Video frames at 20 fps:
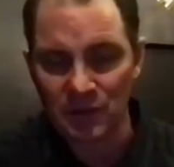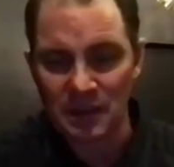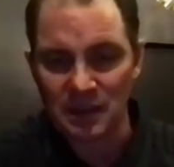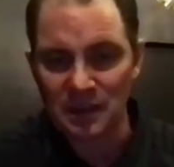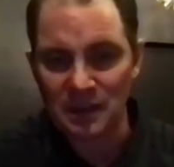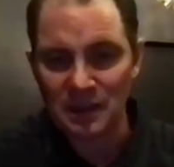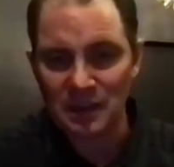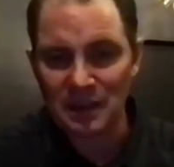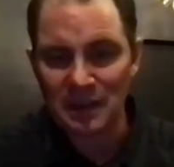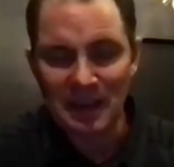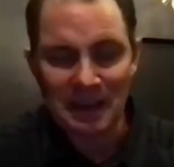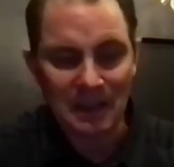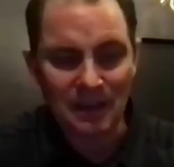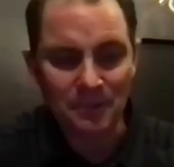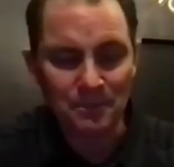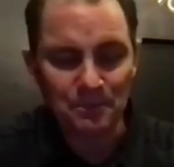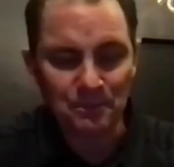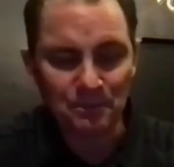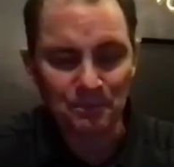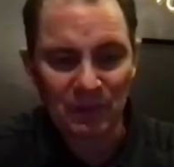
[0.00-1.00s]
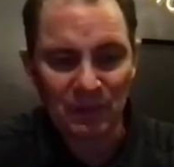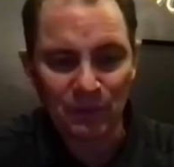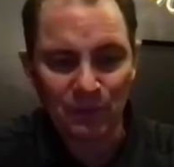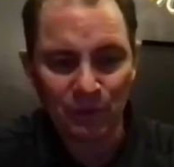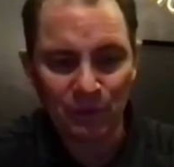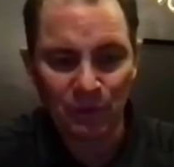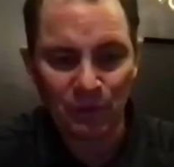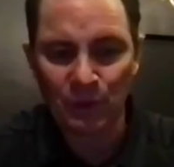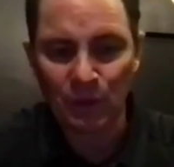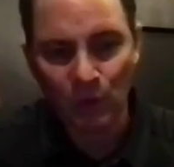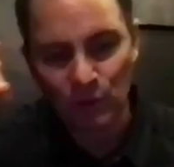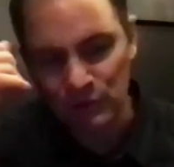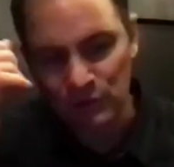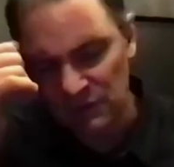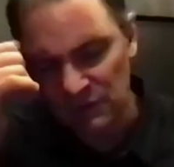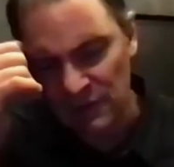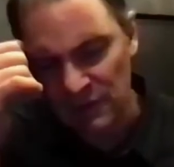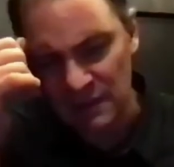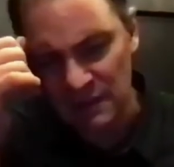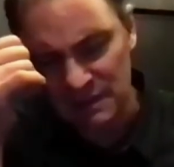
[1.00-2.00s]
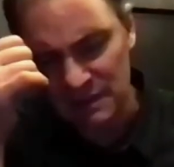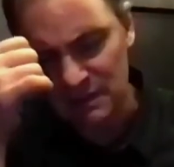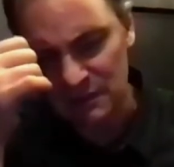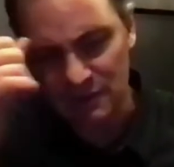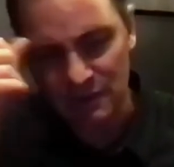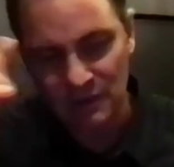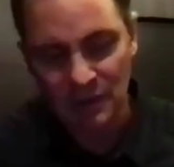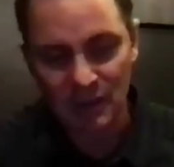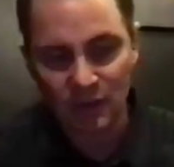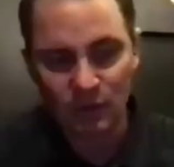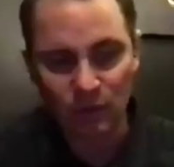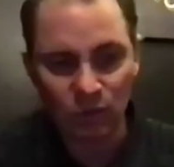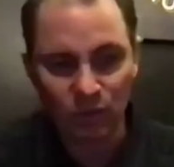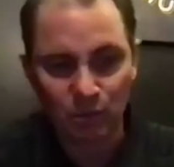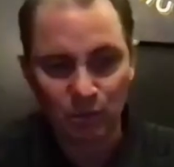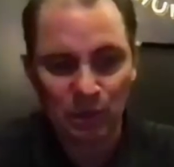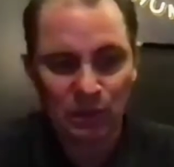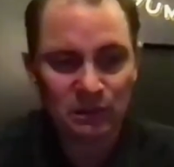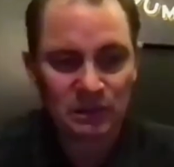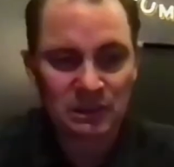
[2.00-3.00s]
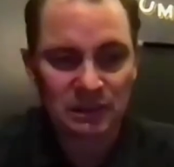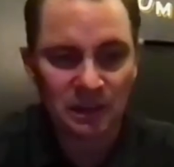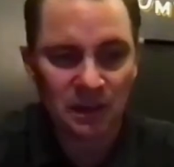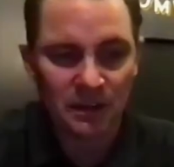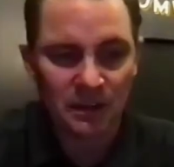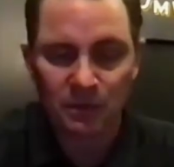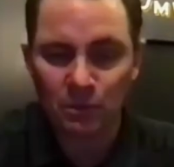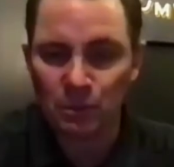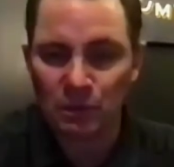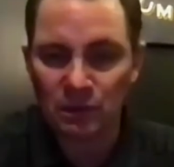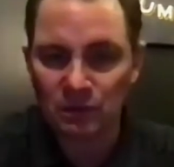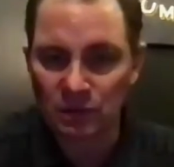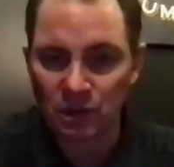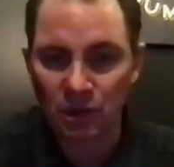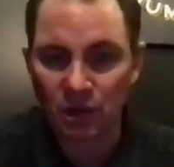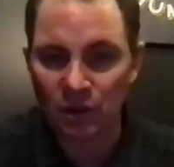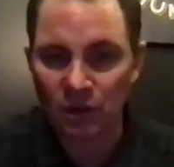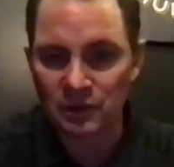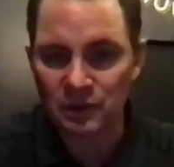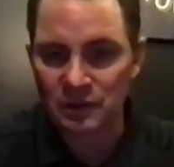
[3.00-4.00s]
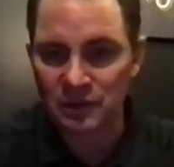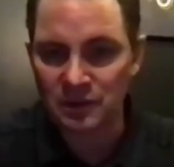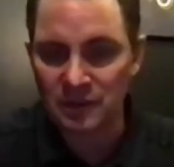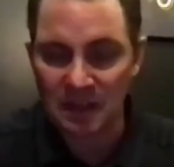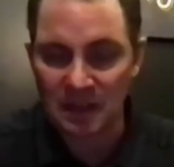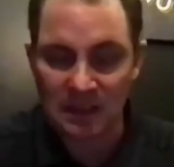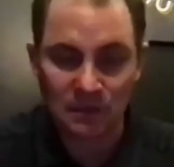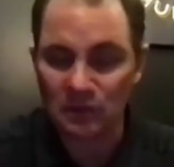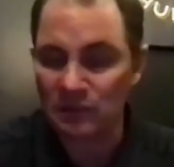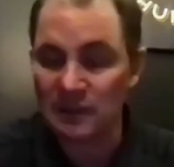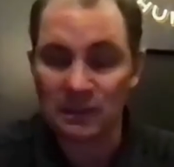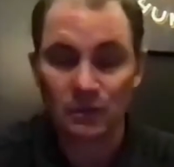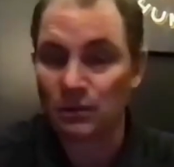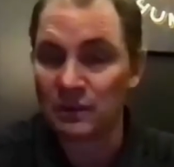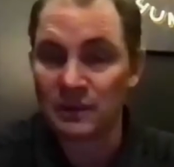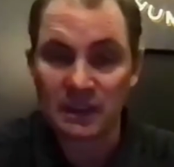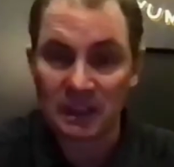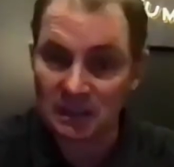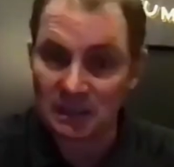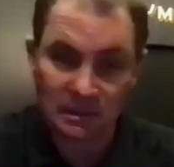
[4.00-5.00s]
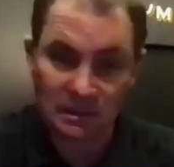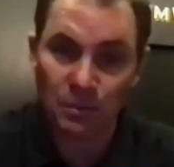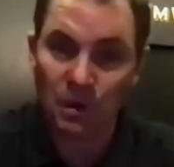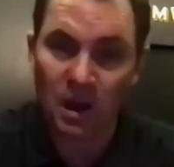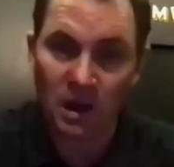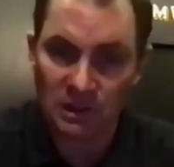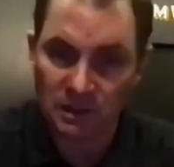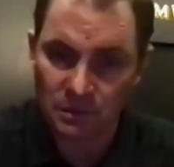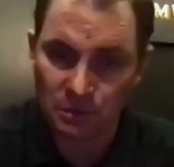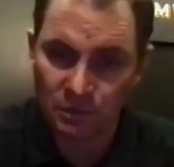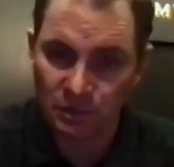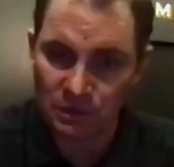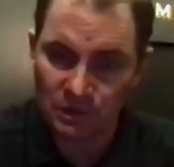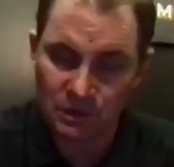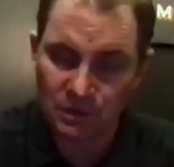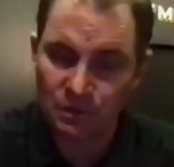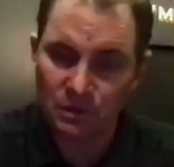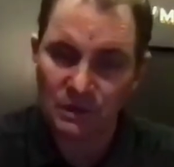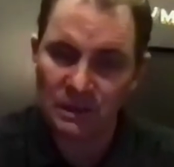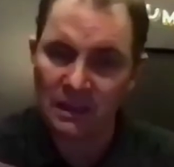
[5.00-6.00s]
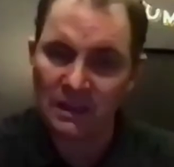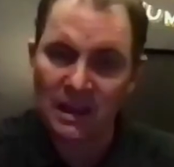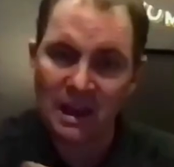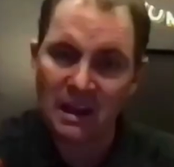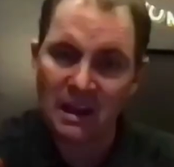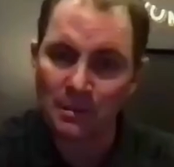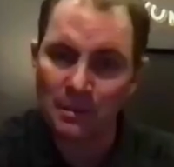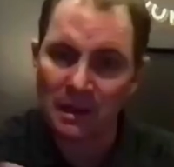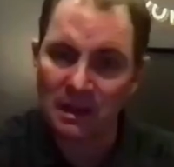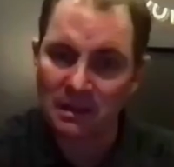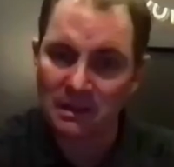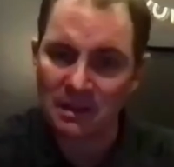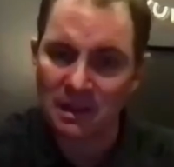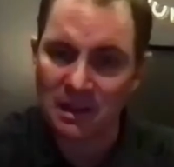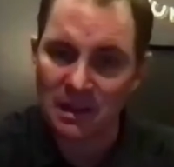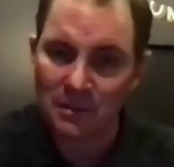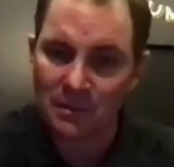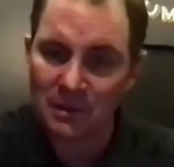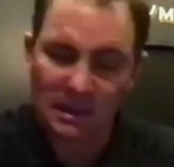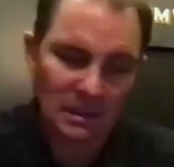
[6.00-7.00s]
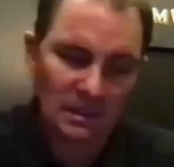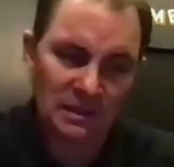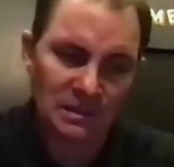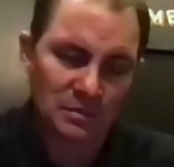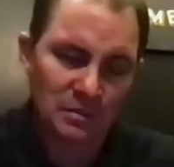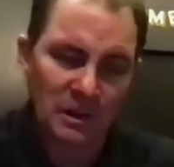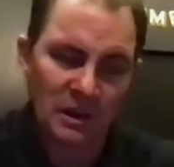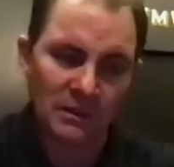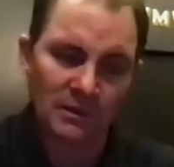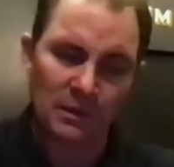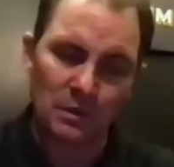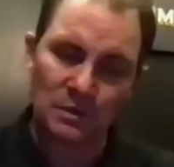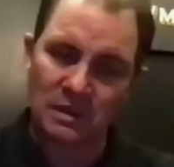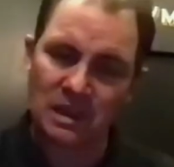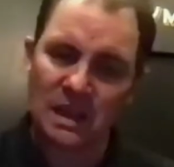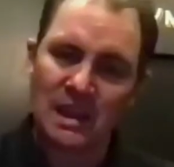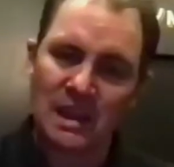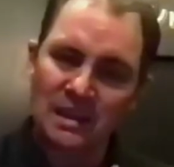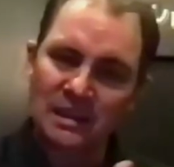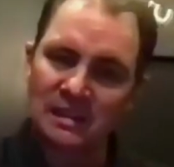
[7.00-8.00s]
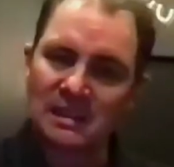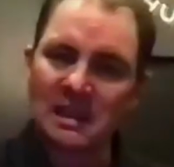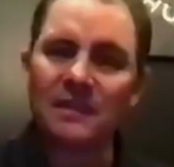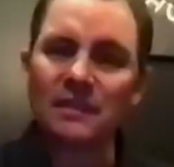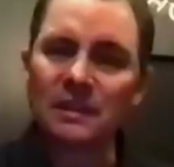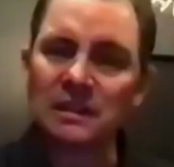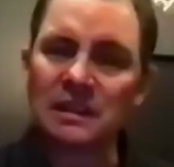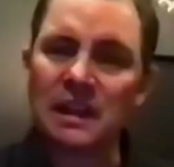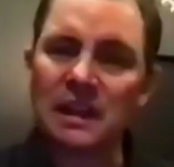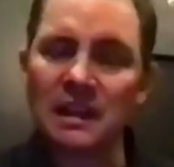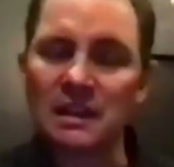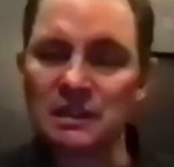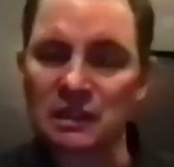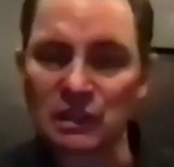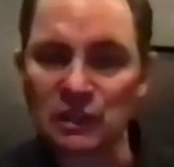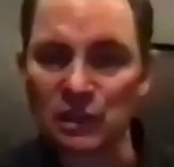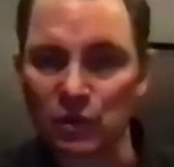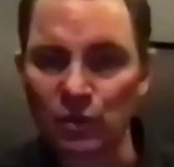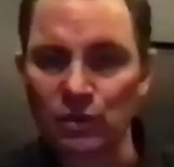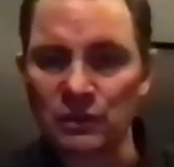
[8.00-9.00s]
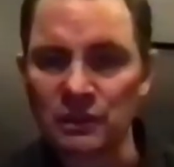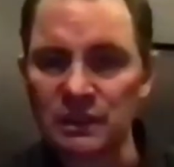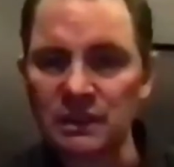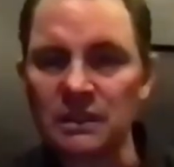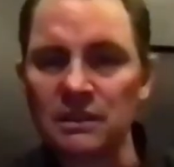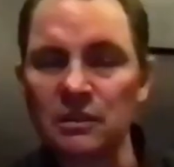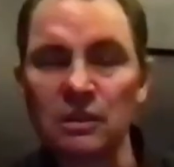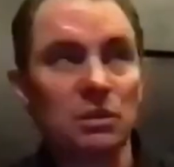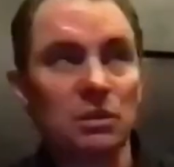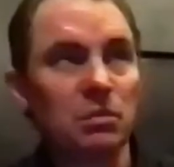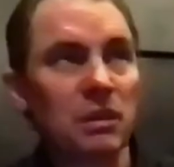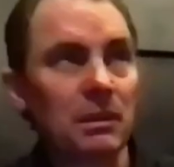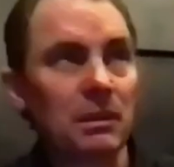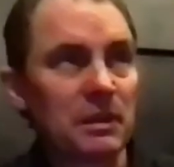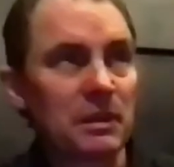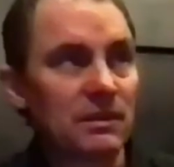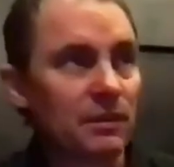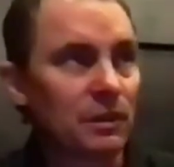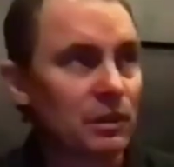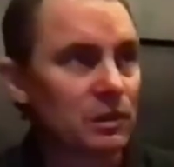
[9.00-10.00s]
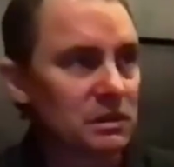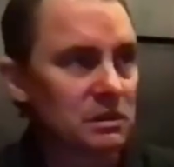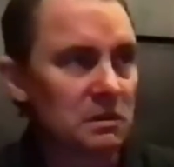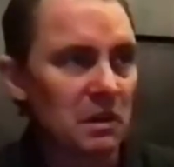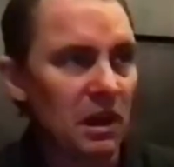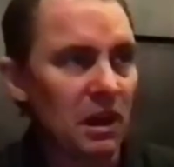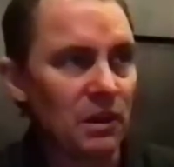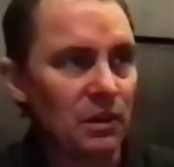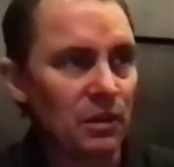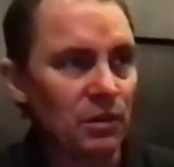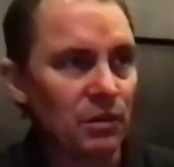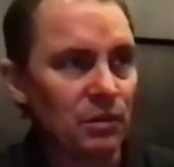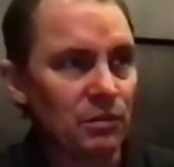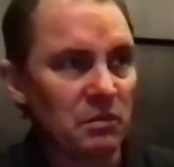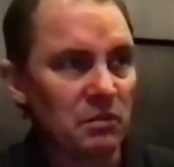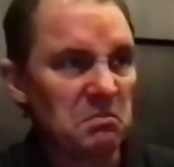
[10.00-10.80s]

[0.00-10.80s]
right? And for those of us who've built stuff and built cars, they literally think it's impossible to do it in that amount of time. And it doesn't matter if it was 7 days in the early, you know, probably the first 100,